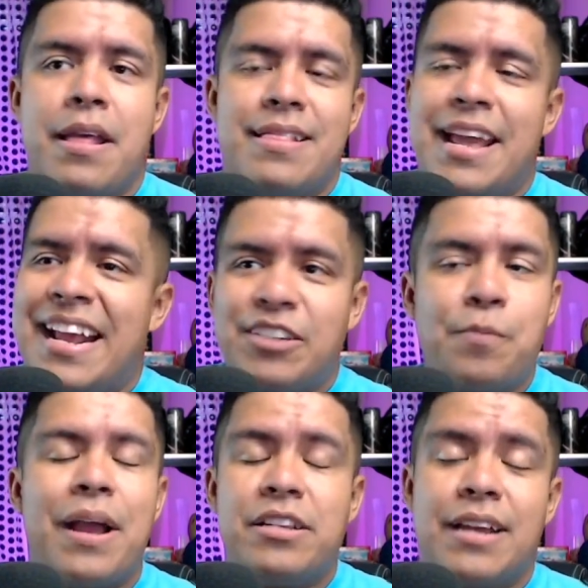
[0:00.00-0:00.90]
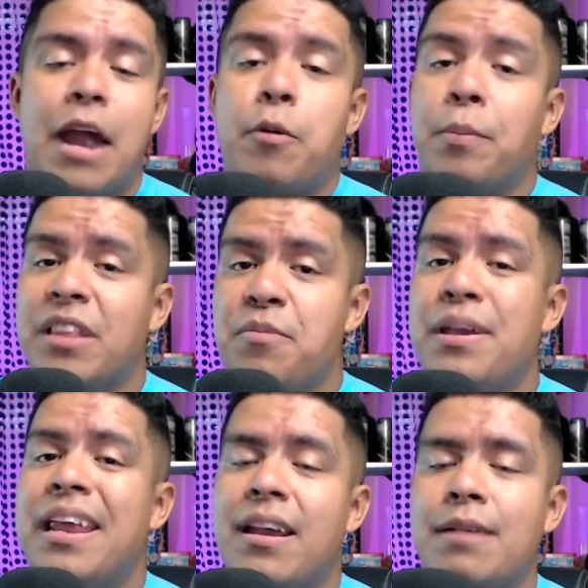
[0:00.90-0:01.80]
That extra magic hour, believe
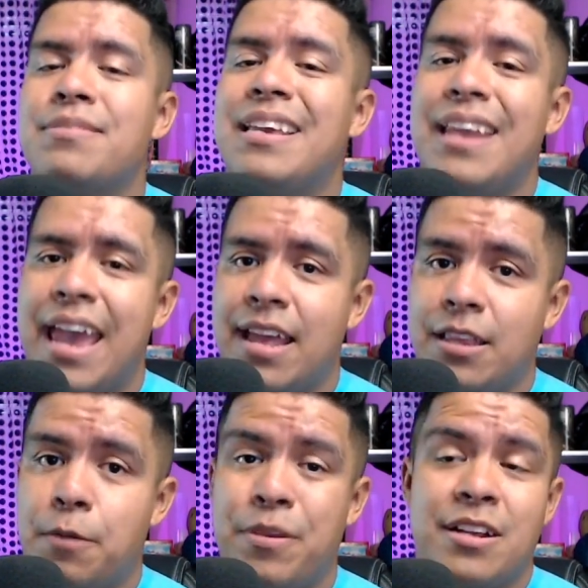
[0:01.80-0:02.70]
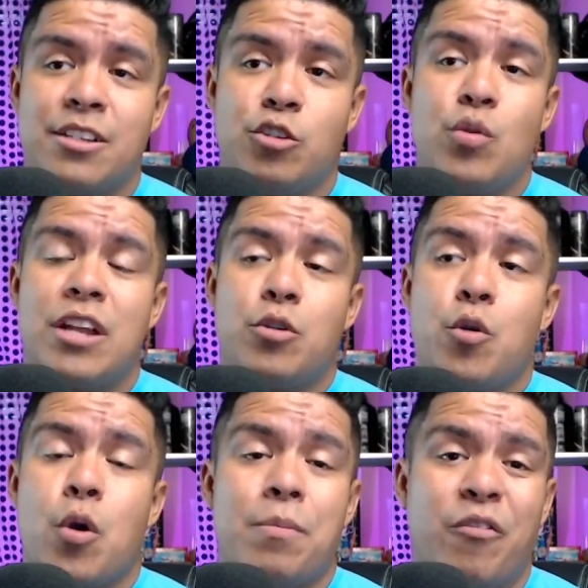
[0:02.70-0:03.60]
me, it comes in handy because you get to
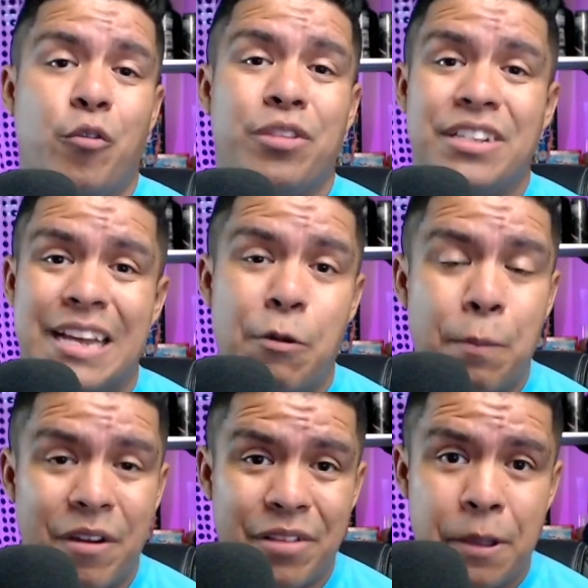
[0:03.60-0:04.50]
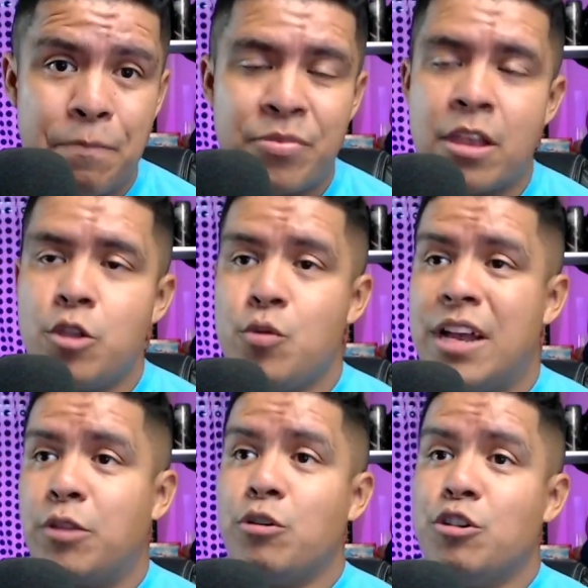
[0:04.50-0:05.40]
go in before the general public. You
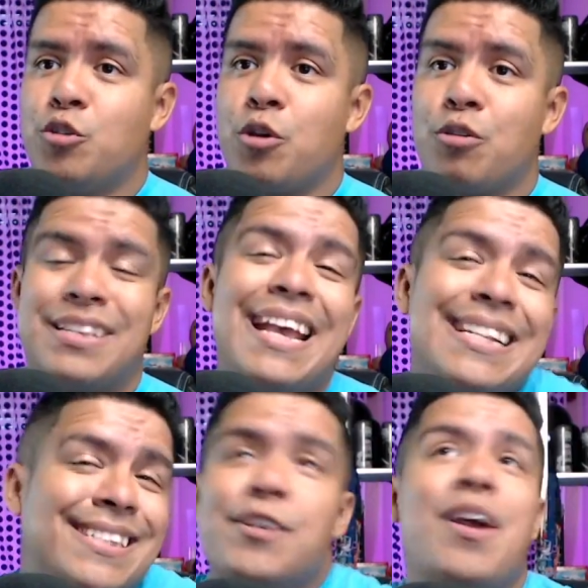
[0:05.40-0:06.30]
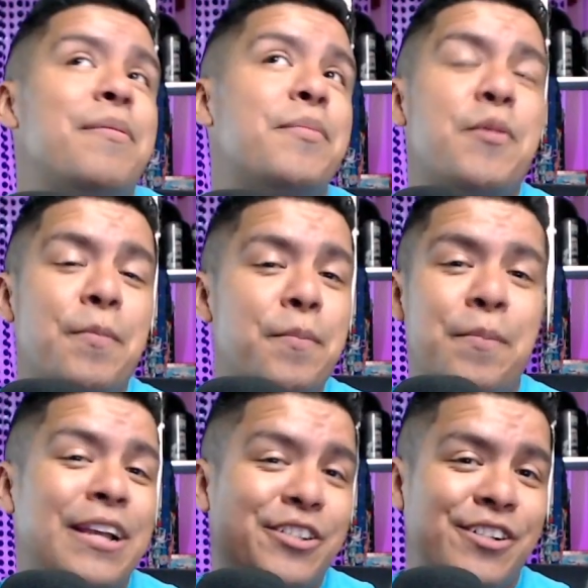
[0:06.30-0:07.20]
get to enjoy those Instagrammable
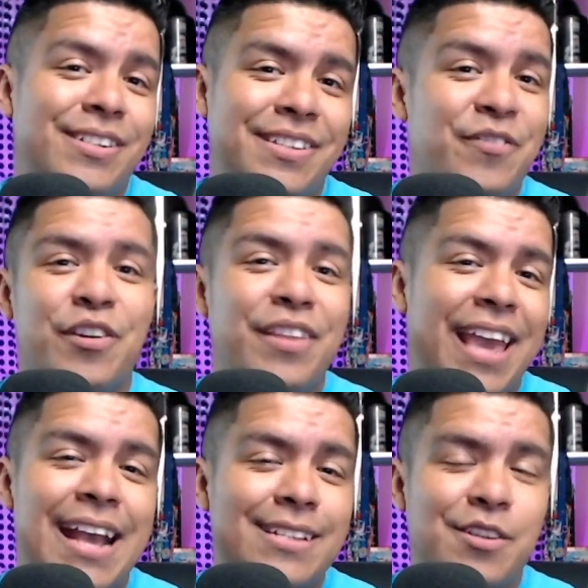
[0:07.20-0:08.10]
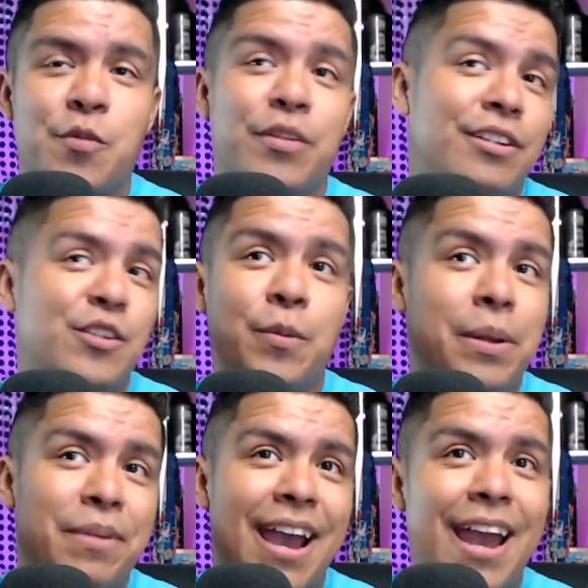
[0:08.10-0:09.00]
pictures in front of the castle where there's
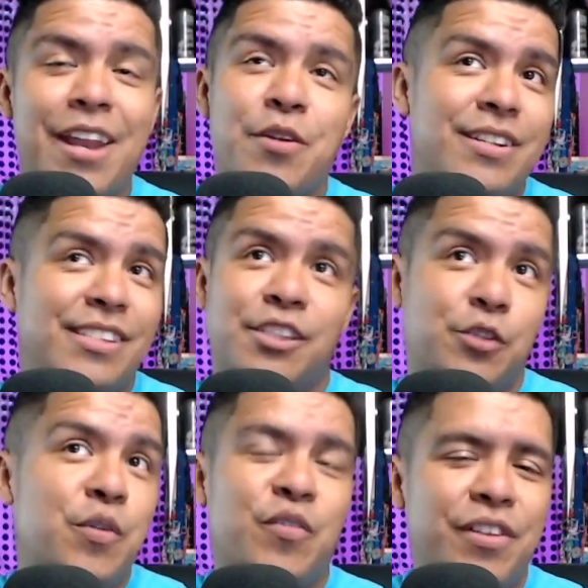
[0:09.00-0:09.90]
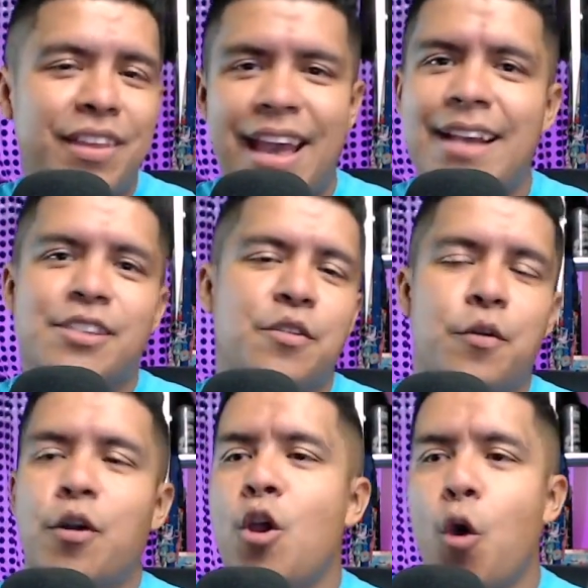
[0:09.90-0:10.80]
nobody behind you and it's just you in front of the
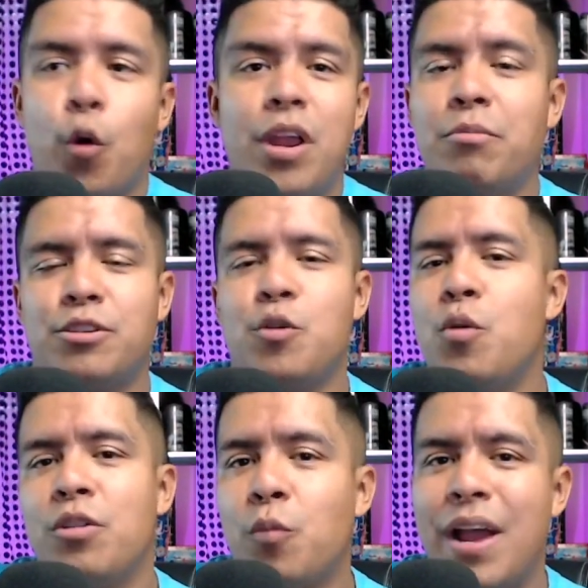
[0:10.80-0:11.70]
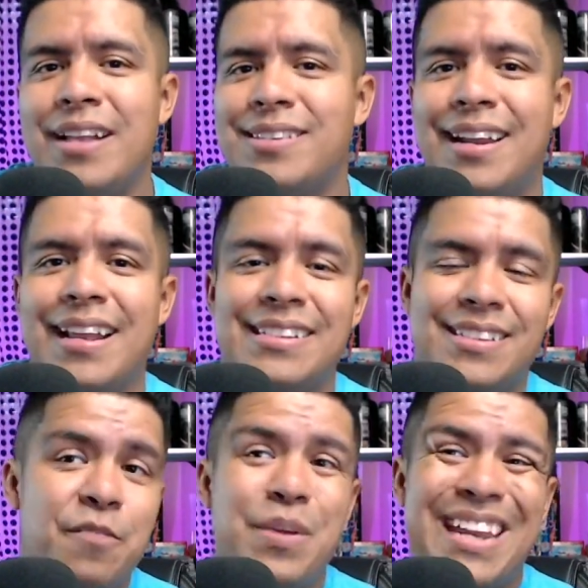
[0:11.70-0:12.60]
castle, or you're able to go on the rides that
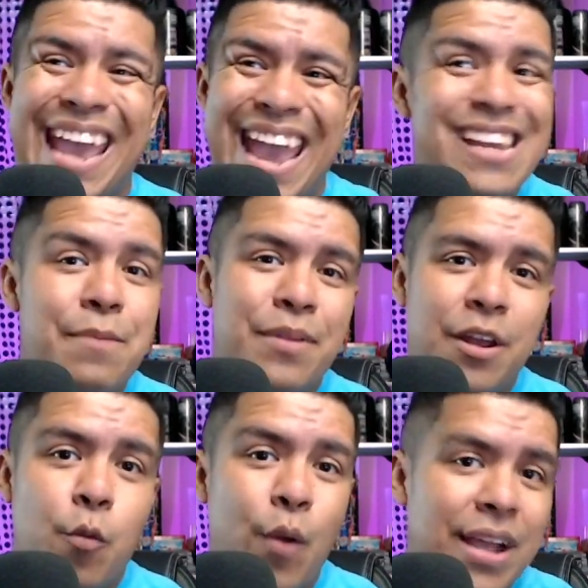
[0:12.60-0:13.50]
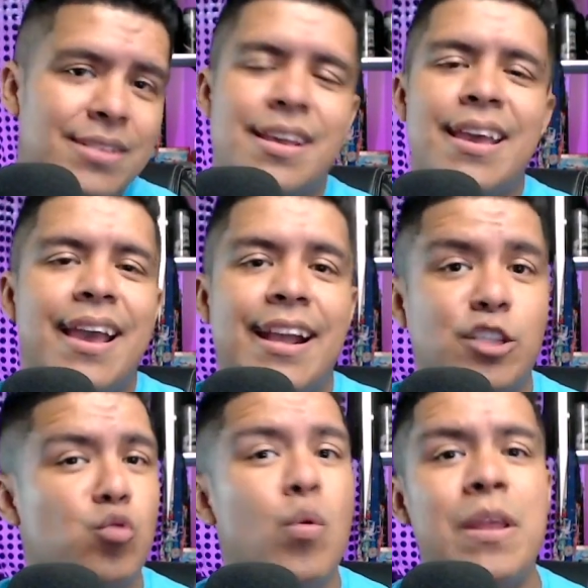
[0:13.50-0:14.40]
instead of being 80-minute waits,
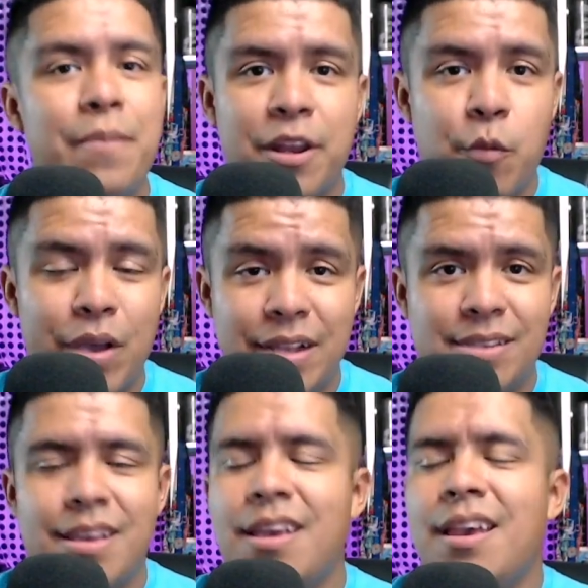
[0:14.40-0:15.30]
it's 20-minute waits.